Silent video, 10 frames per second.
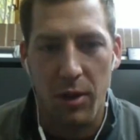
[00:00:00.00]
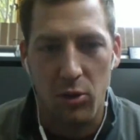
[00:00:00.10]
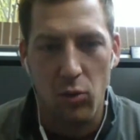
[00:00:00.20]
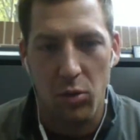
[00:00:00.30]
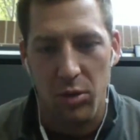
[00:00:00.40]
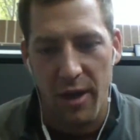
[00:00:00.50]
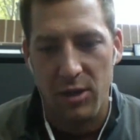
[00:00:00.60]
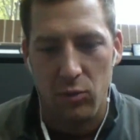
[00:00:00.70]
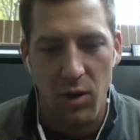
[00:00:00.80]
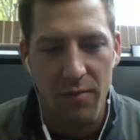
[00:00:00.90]
Google
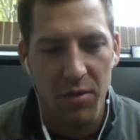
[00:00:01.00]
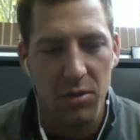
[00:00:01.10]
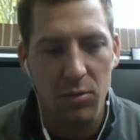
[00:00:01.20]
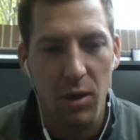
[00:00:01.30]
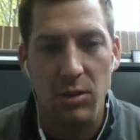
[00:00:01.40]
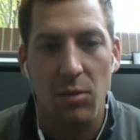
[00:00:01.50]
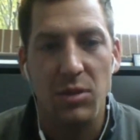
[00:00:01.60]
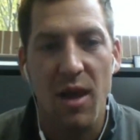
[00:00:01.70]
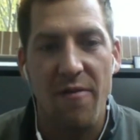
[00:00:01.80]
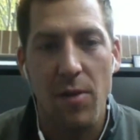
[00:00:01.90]
Classroom. We have some
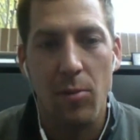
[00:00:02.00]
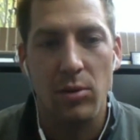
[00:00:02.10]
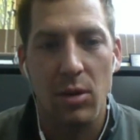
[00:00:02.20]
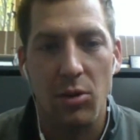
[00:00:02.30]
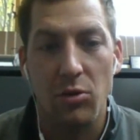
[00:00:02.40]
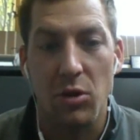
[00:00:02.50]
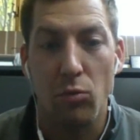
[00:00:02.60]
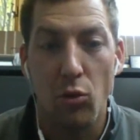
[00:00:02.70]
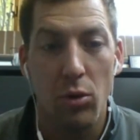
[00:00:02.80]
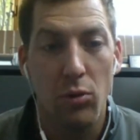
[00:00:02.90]
staff members that are using
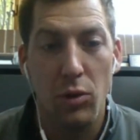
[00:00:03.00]
Moodle,